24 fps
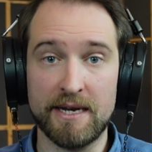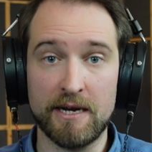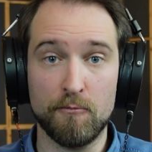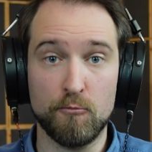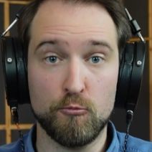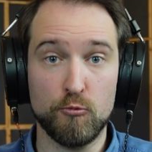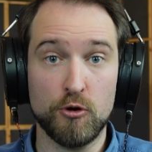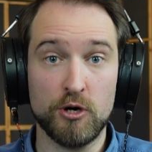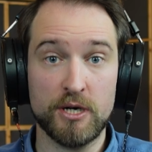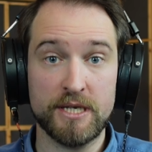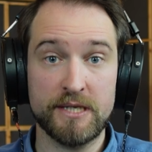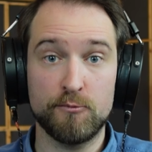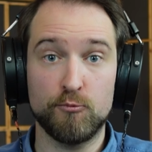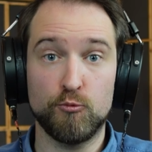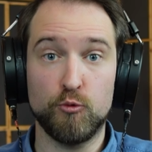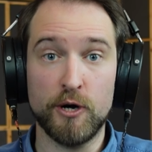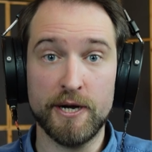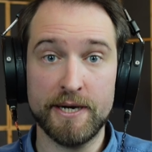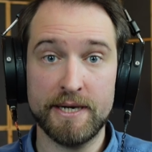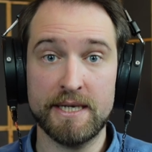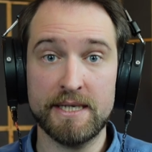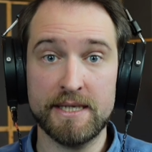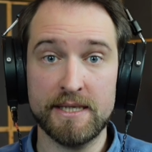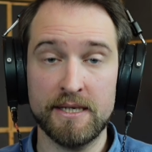It works
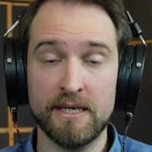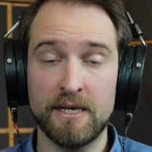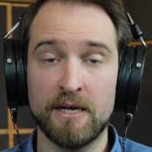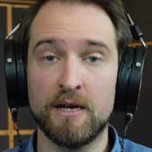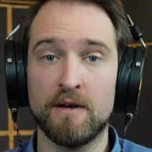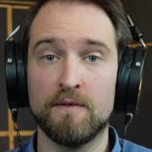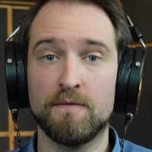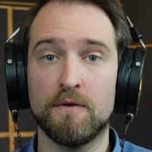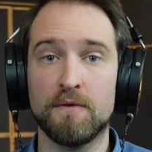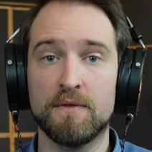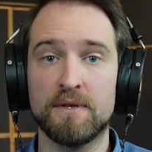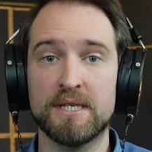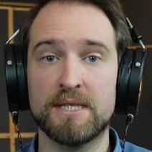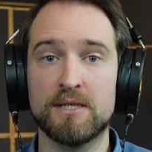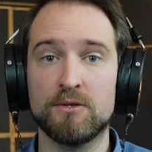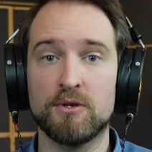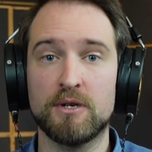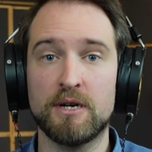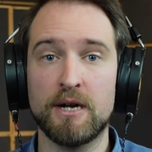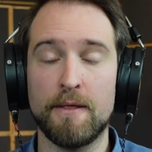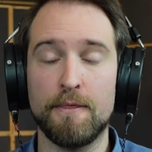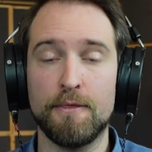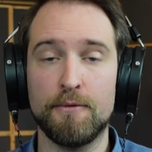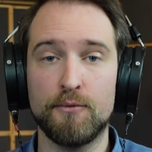wonders for this to
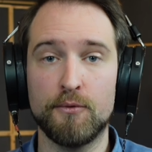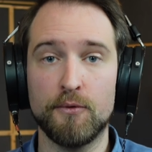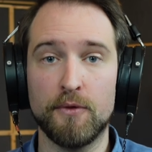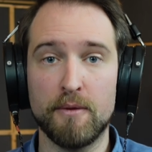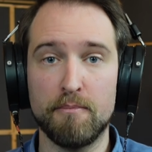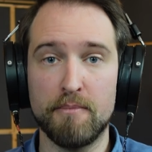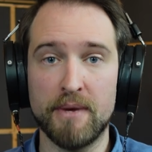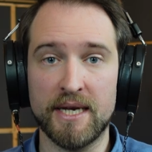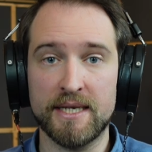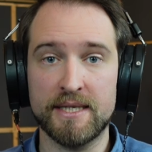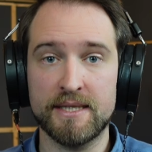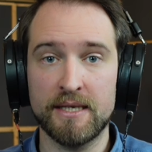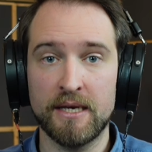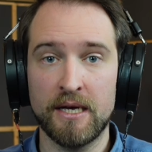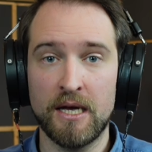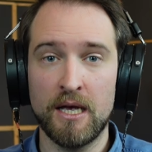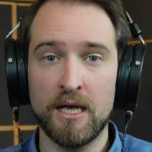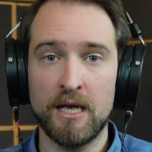cut through the mix.